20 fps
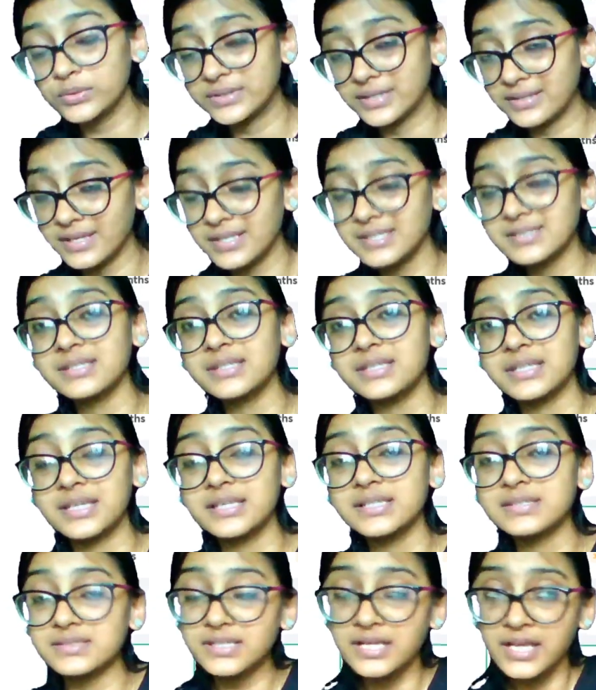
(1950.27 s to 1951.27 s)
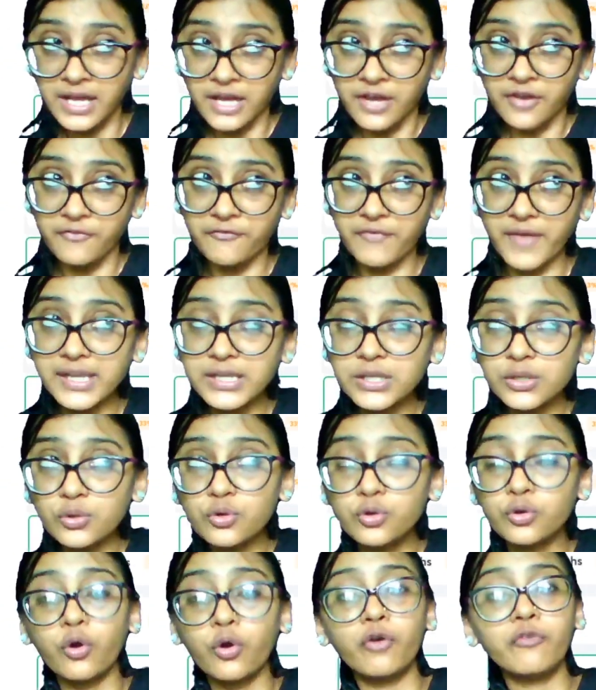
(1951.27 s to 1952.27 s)
The reason is, when
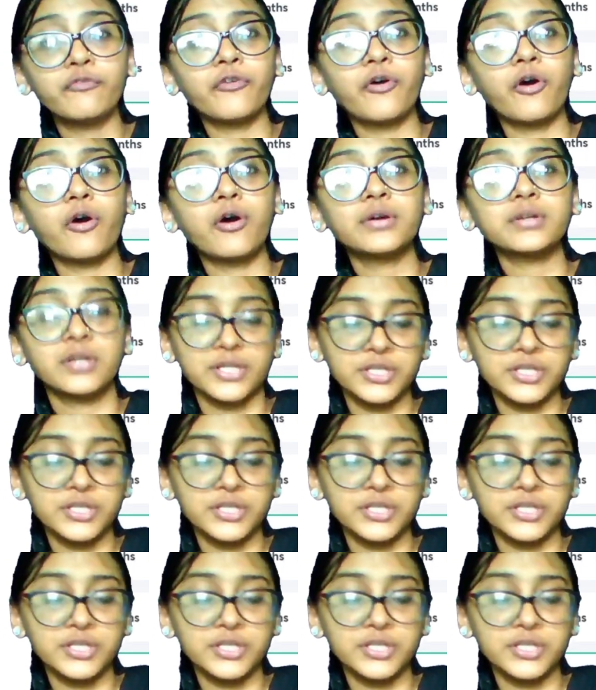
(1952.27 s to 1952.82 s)
you go for